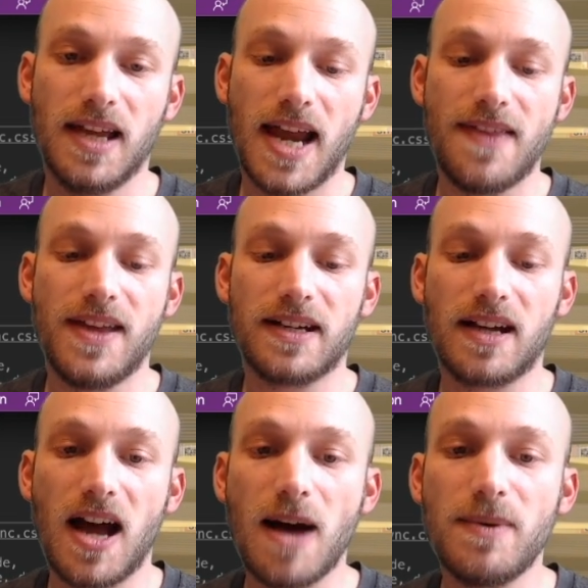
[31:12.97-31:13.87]
and then
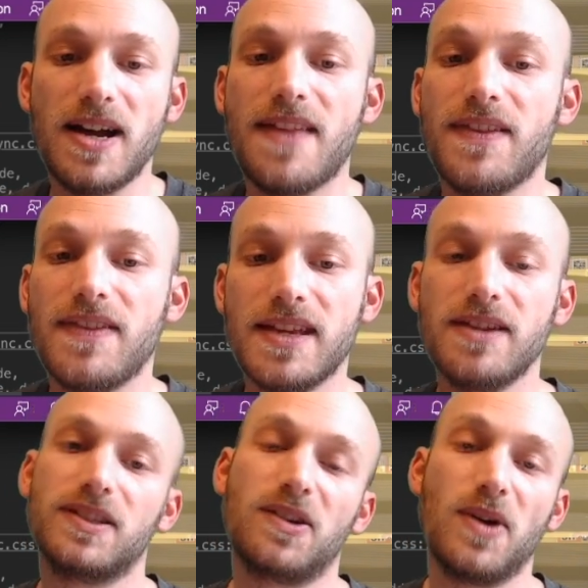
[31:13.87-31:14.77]
comma, and then
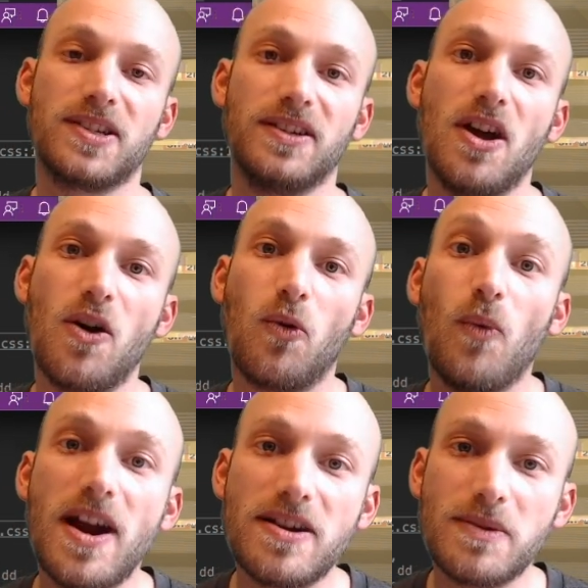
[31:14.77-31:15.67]
here's the question.
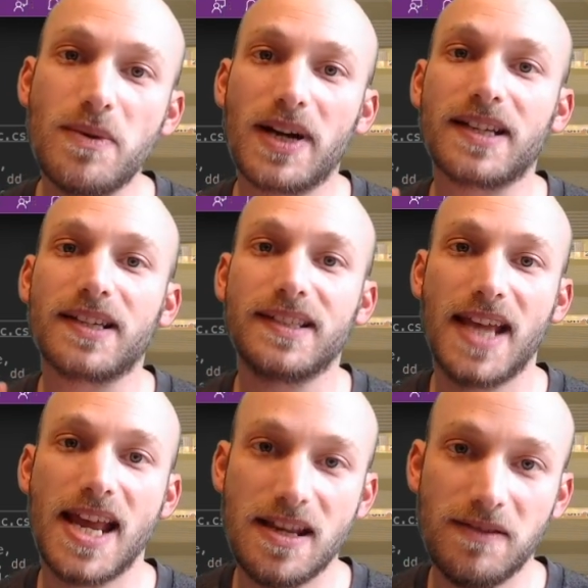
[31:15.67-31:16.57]
Where do we want to
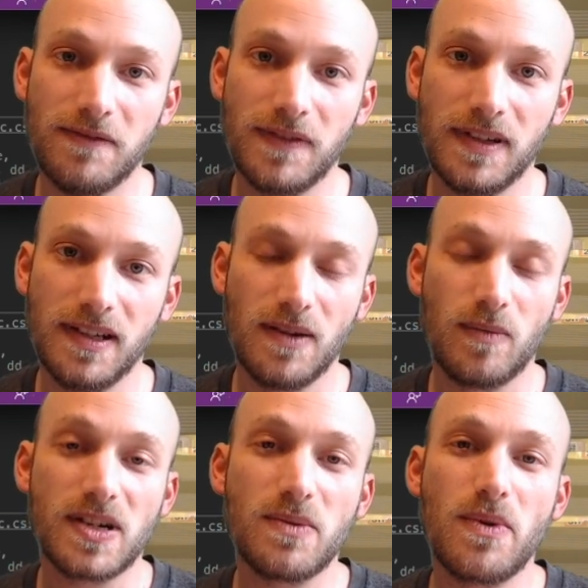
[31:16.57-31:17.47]
save?
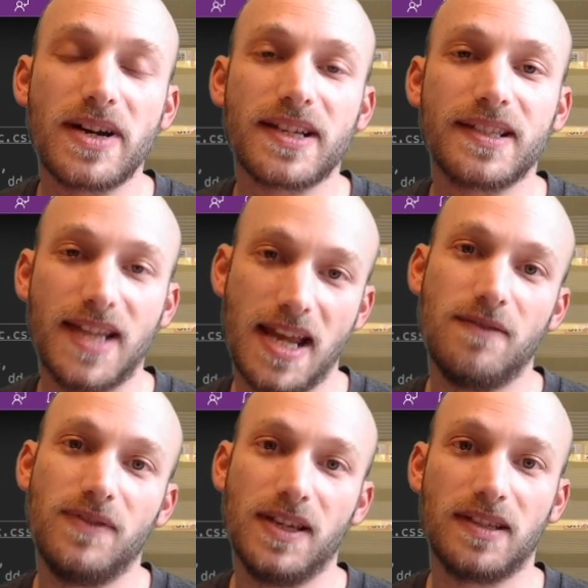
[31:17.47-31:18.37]
Where do we want to
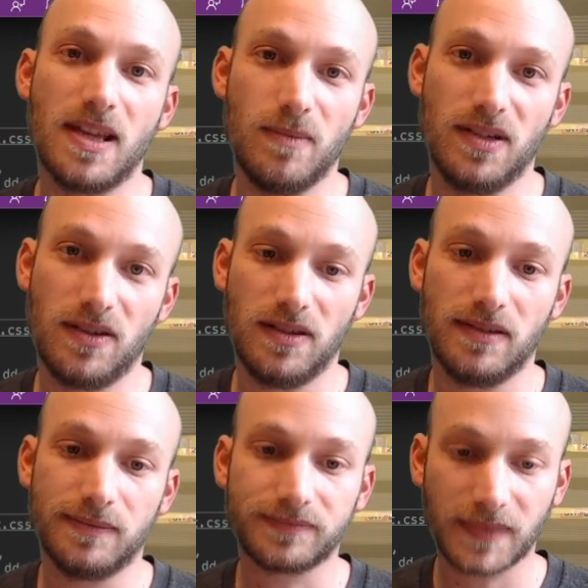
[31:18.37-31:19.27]
save this image to?
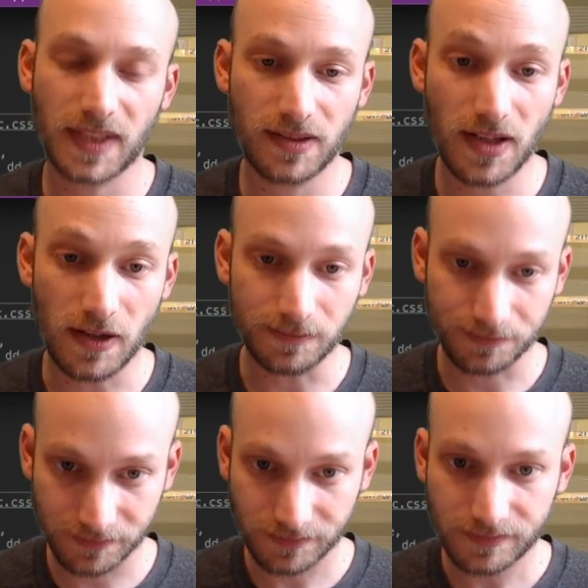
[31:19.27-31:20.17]
So
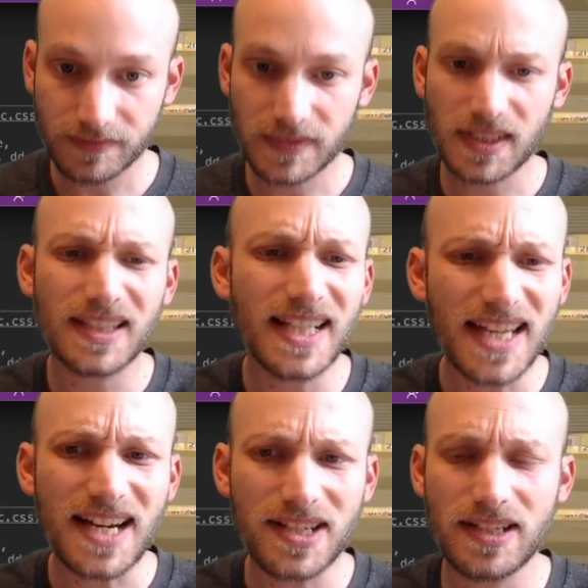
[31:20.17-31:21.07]
let's
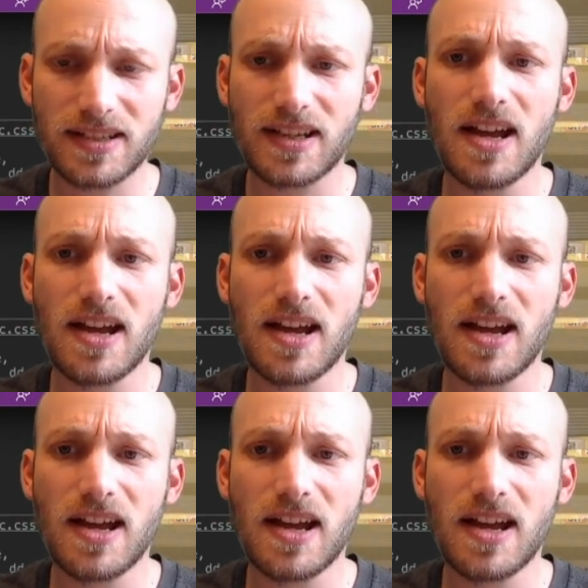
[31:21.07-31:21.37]
actually just